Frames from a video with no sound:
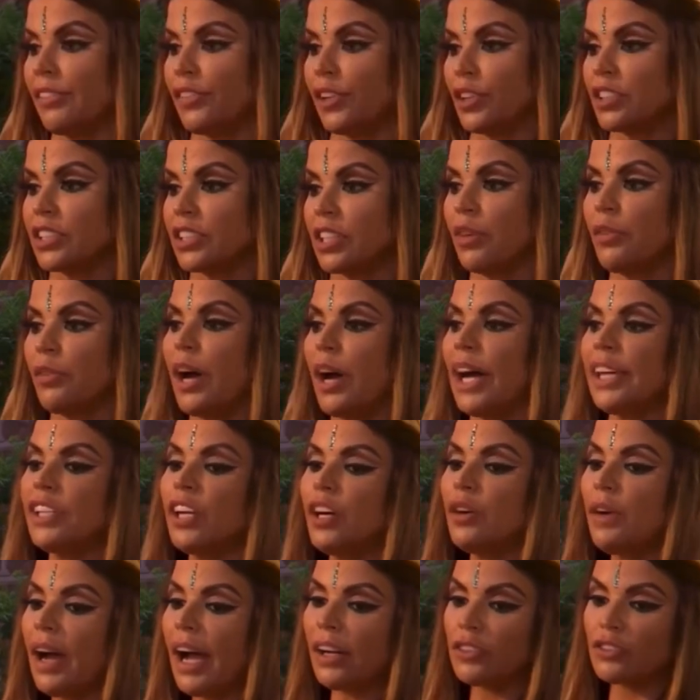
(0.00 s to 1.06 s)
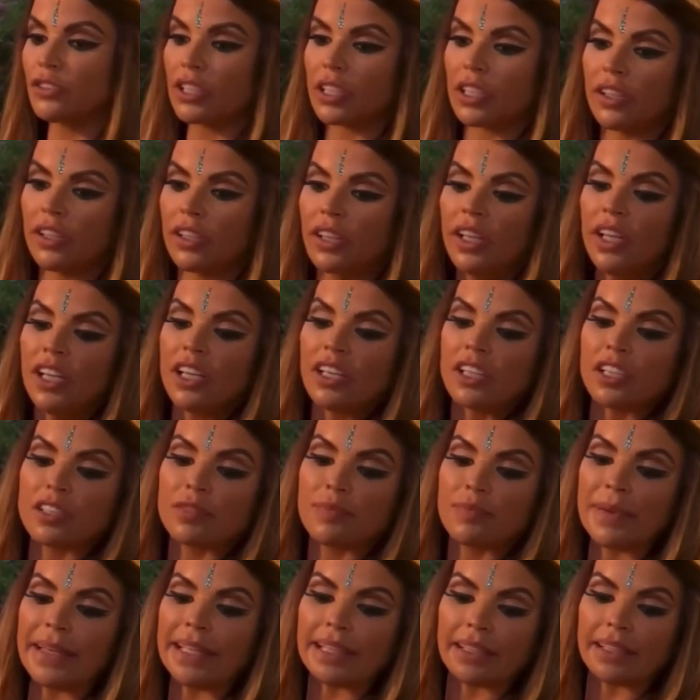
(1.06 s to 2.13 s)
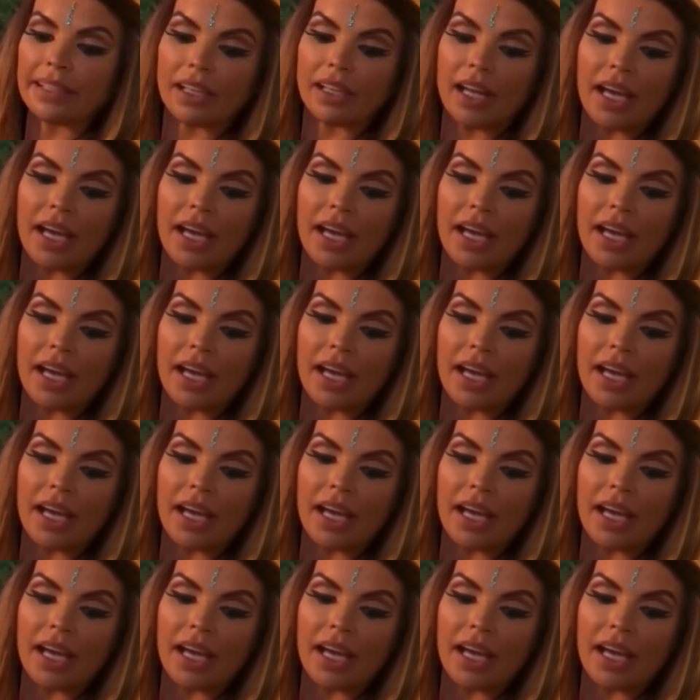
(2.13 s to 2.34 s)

I know how to speak, like, to